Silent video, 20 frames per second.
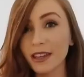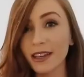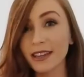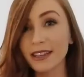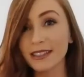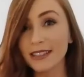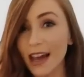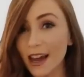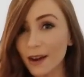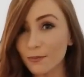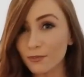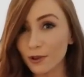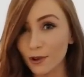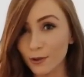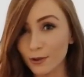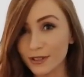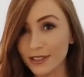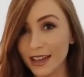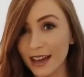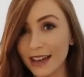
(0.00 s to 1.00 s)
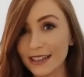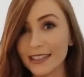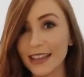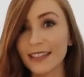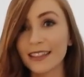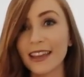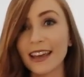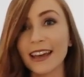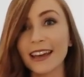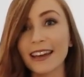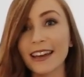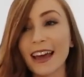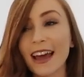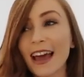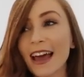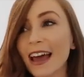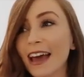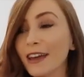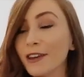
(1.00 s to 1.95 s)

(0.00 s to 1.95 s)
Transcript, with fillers: the exact process and then